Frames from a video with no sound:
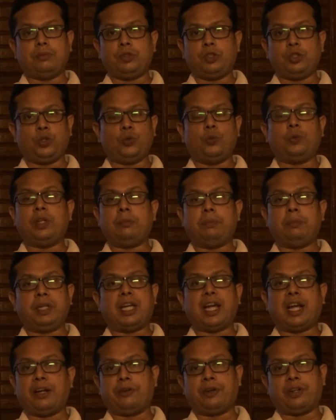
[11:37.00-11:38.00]
you will be
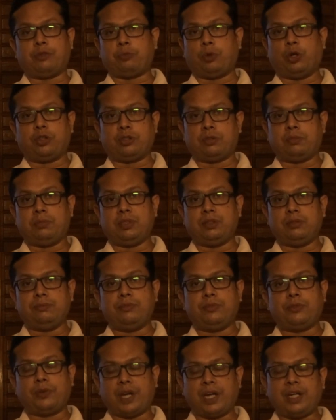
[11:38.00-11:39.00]
held responsible,
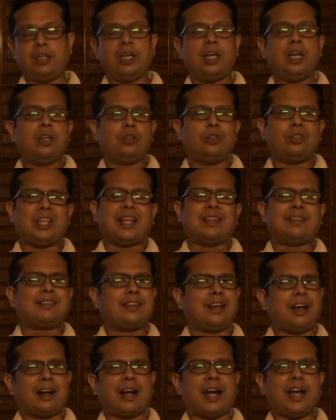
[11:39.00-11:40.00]
right? So that's
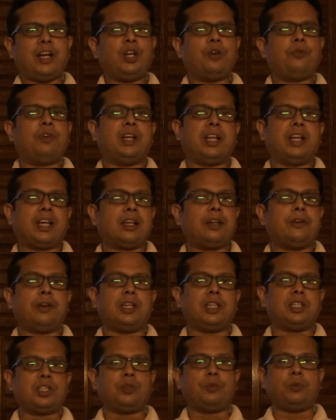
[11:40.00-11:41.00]
a kind of a
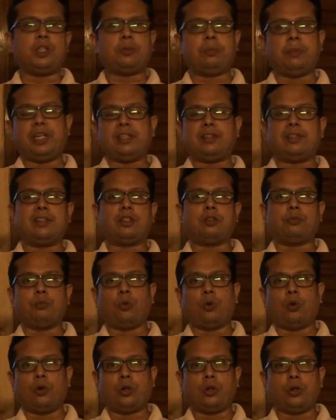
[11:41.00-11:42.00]
declaration which makes it
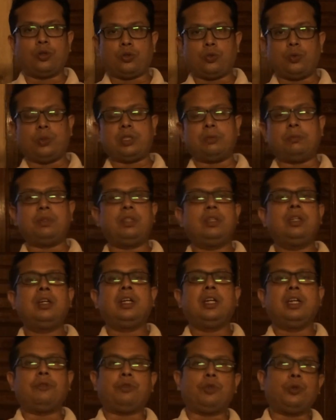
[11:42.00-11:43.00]
more suitable.
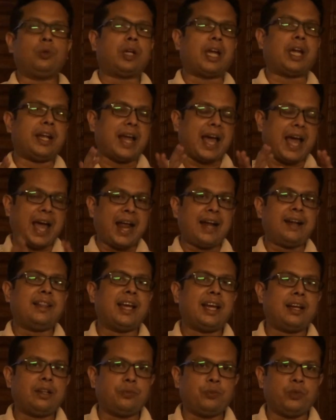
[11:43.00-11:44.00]
If you can add
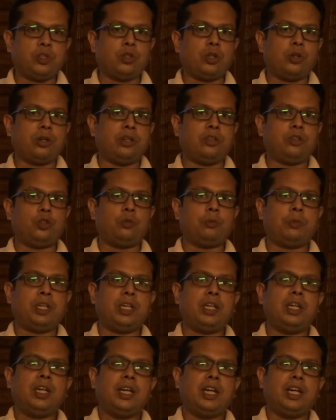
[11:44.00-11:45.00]
that with your
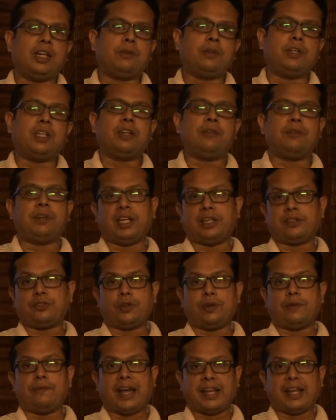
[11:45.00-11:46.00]
resume, it will give an
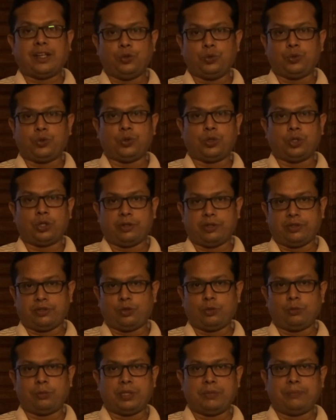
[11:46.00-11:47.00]
extra value to your
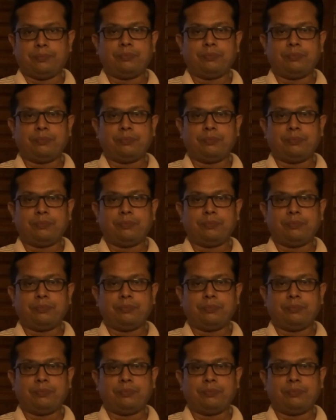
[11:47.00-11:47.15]
resume.